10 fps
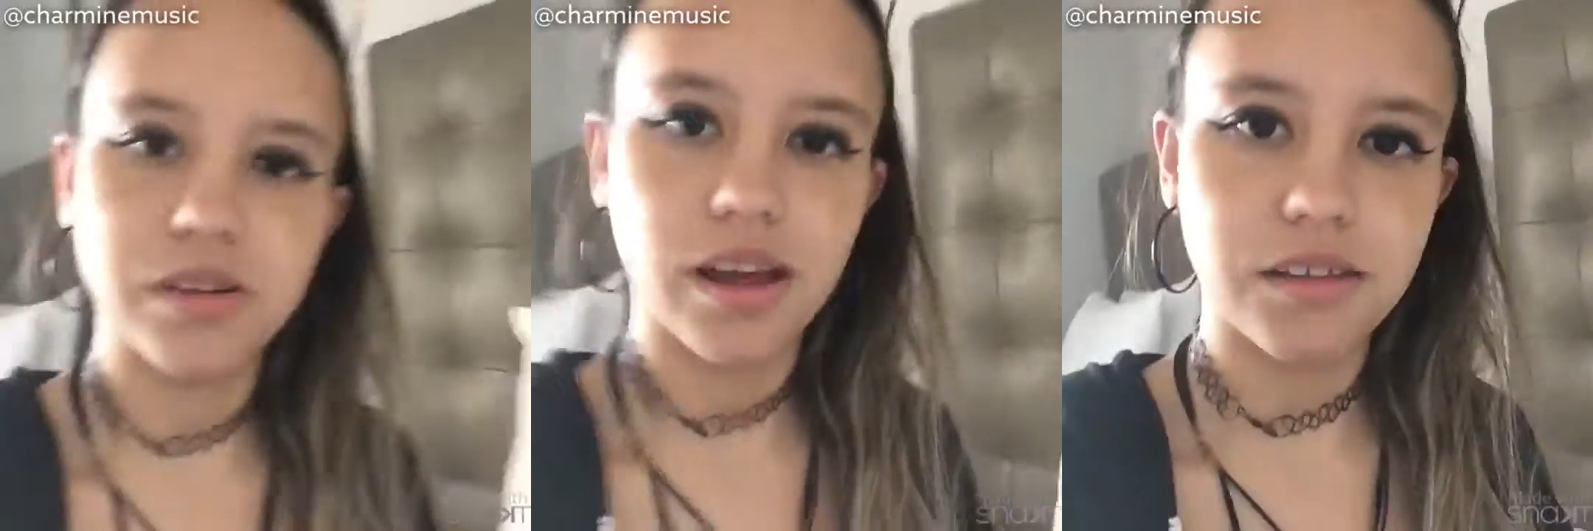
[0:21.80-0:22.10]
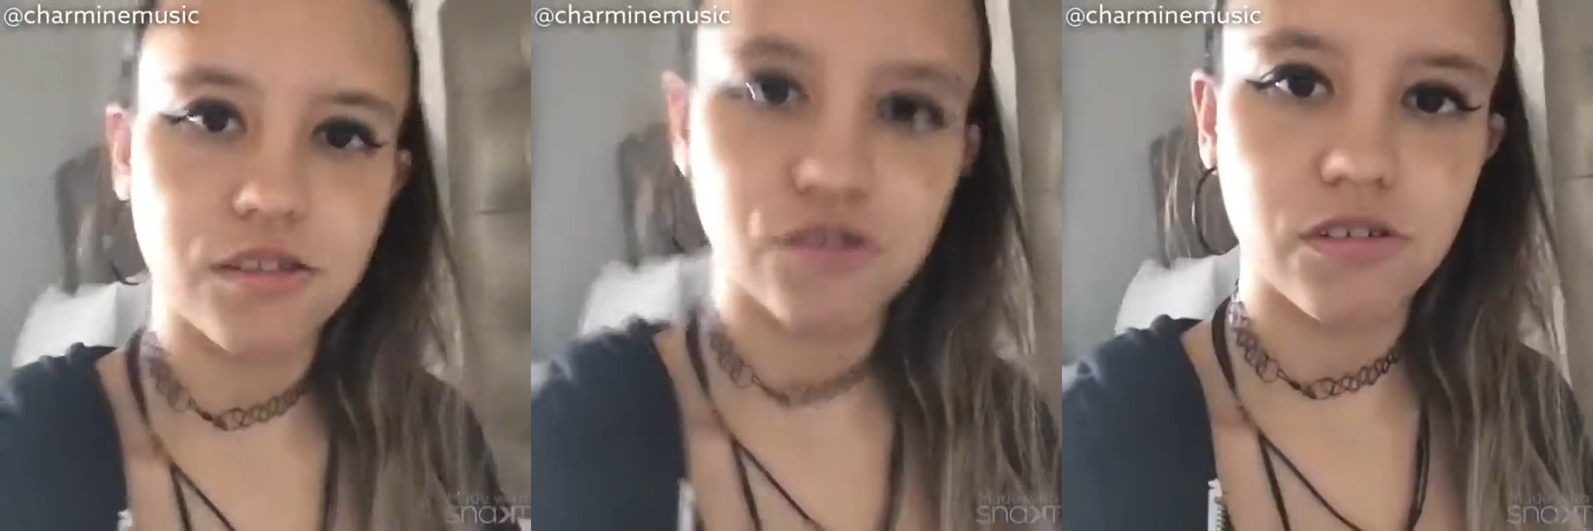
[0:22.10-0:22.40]
you guys
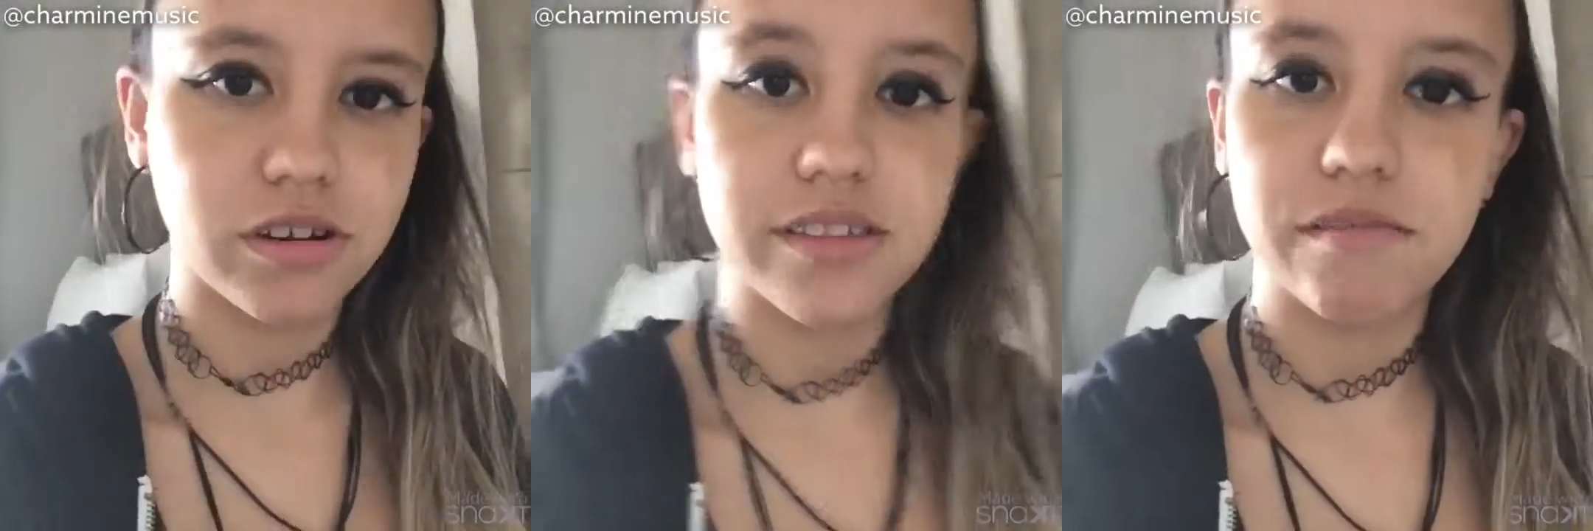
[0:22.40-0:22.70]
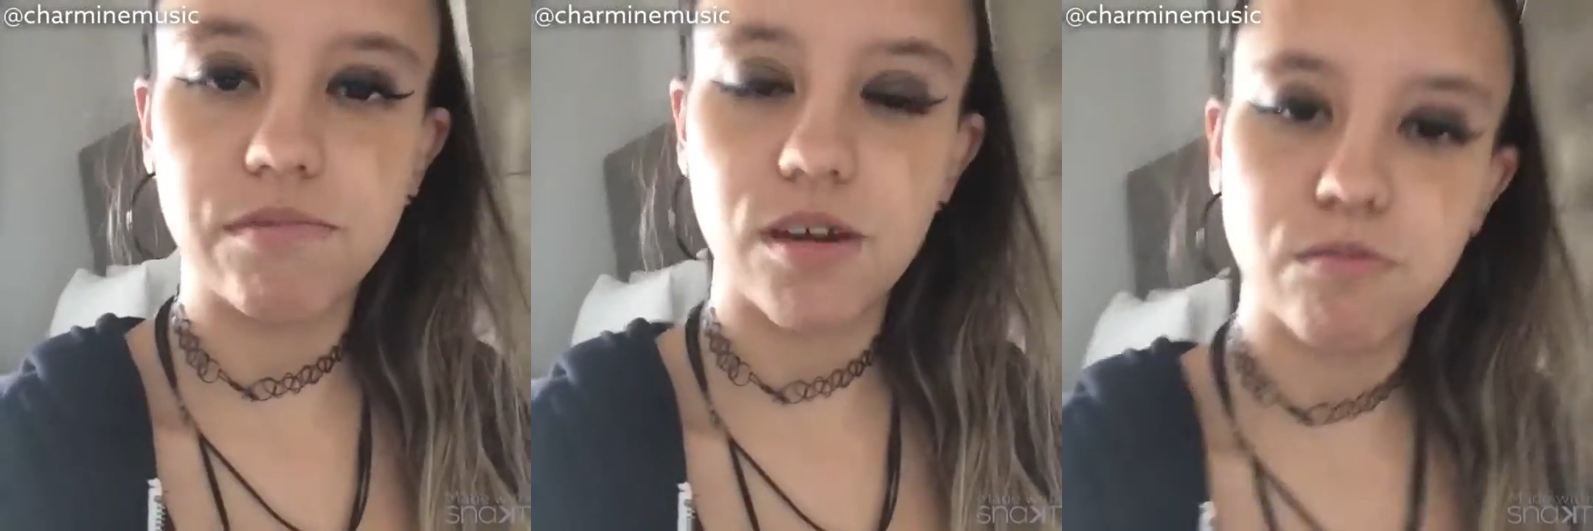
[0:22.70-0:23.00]
enjoy the
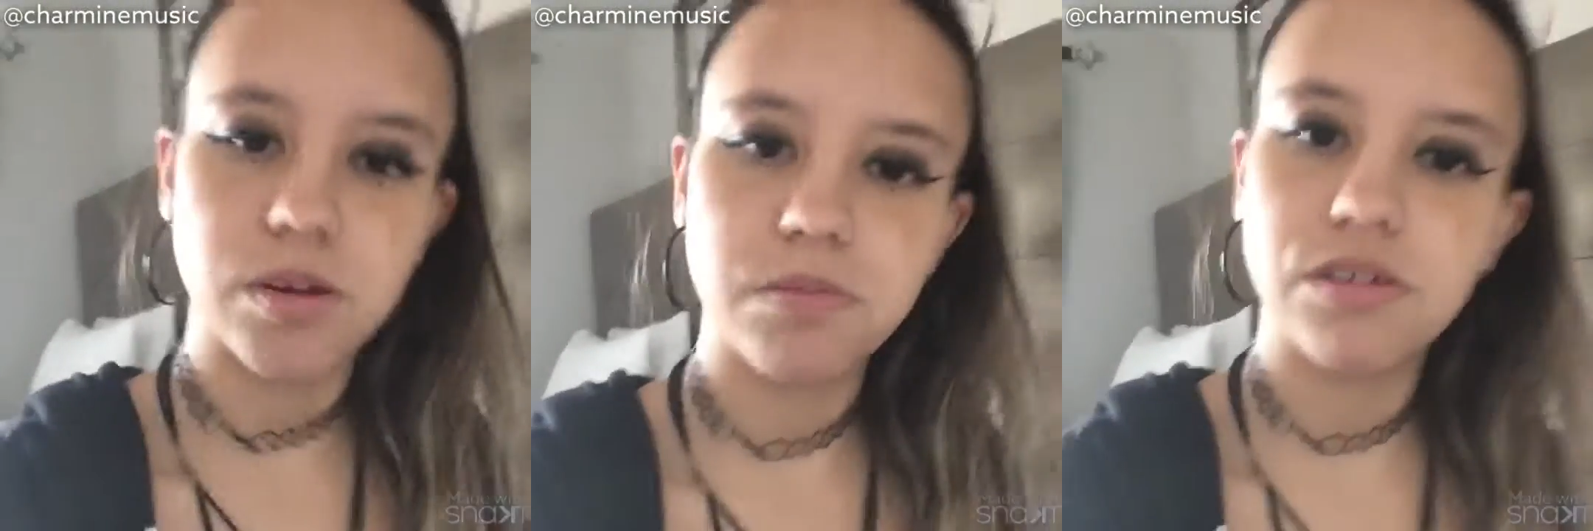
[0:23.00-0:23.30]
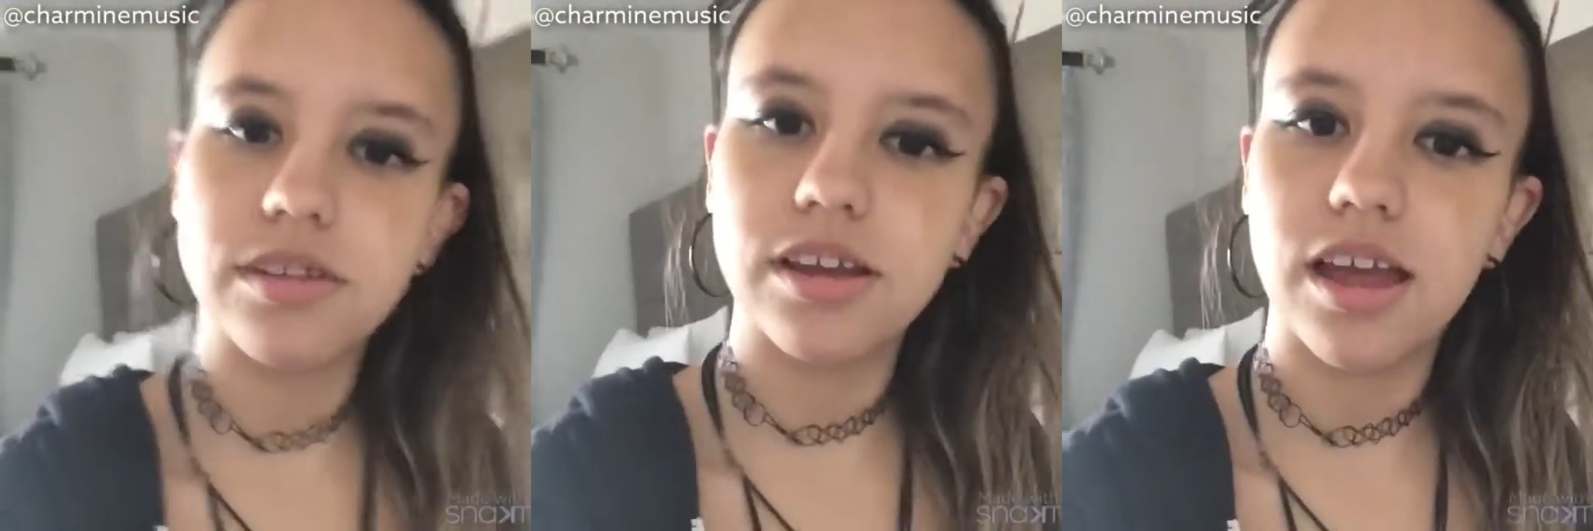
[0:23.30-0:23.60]
stuff that I'll be
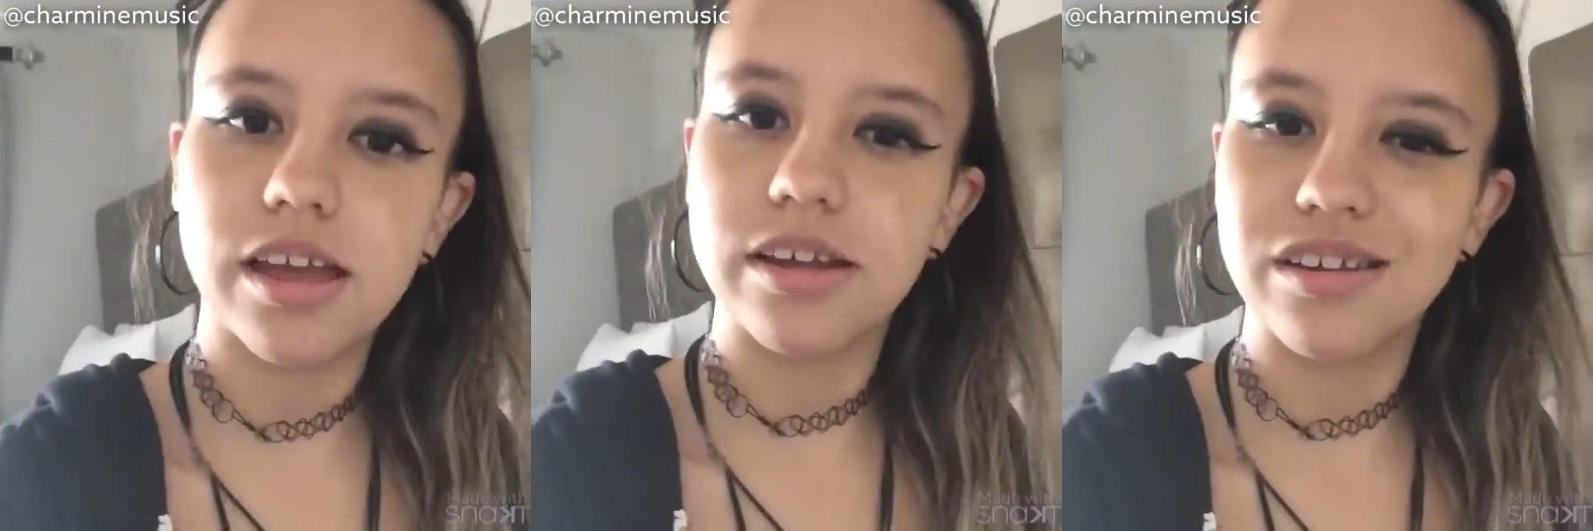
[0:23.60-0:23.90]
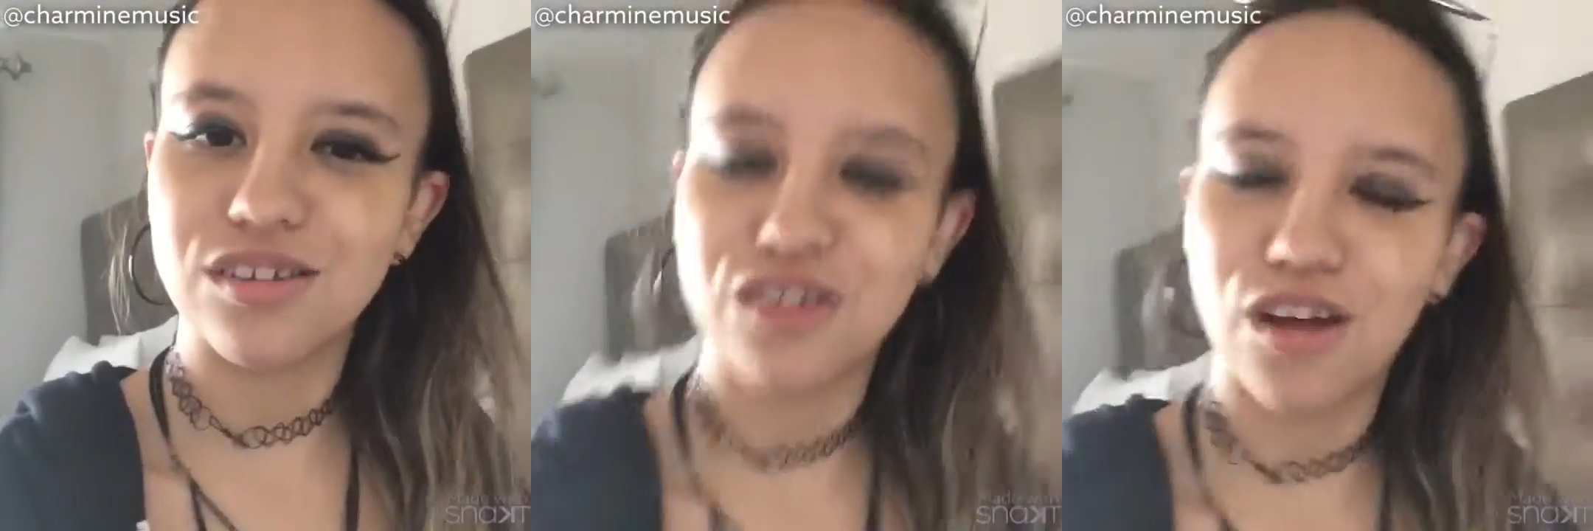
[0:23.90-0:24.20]
posting, and